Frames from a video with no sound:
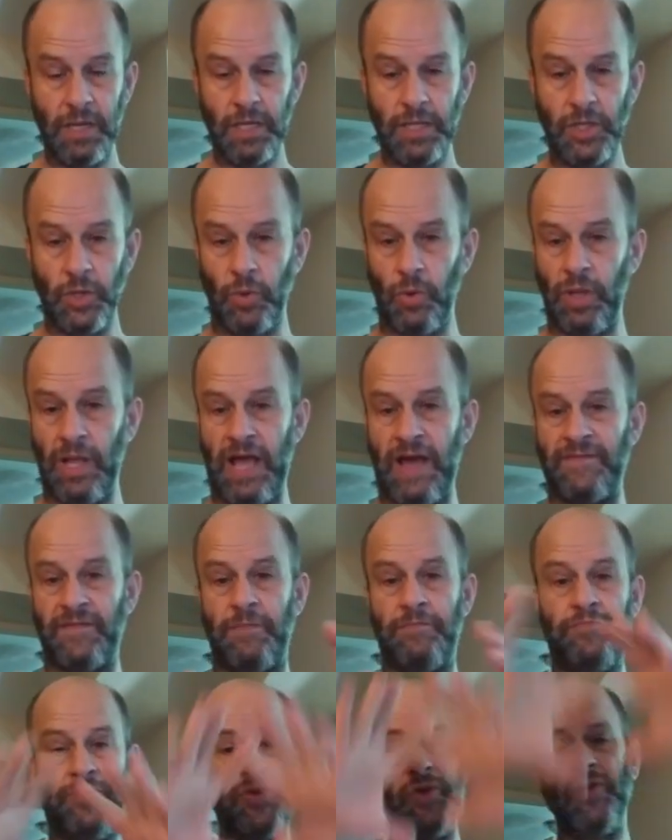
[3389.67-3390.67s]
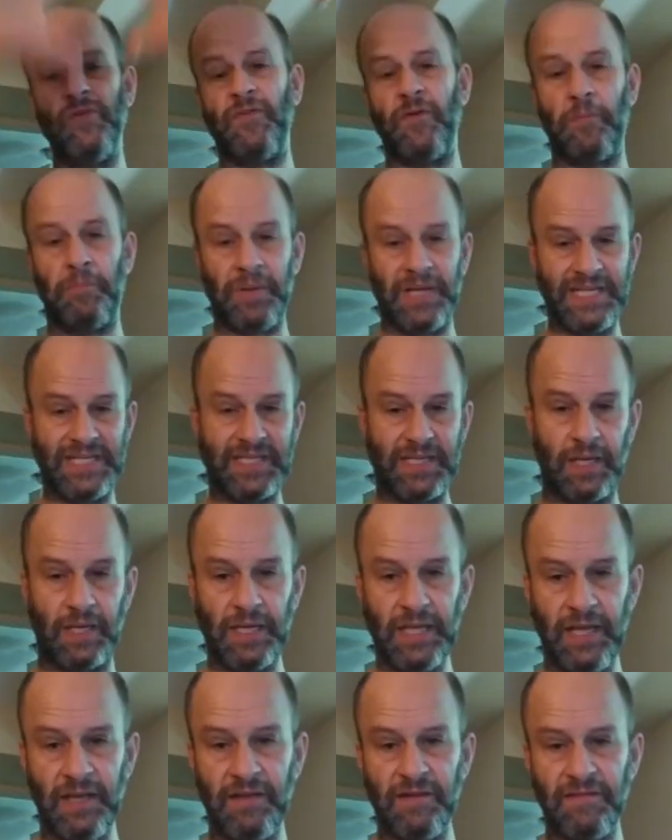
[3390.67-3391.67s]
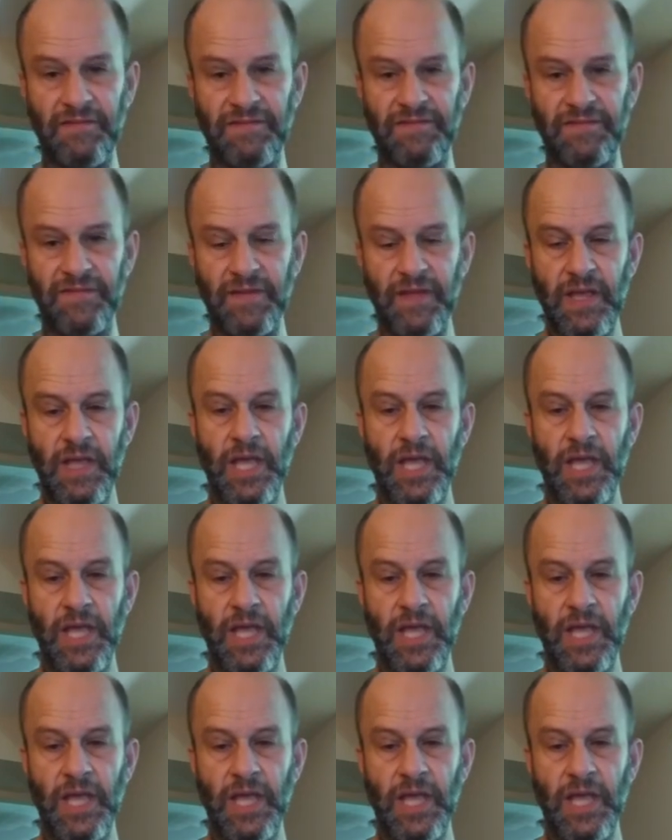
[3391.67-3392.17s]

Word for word: You will have a beautiful place to live.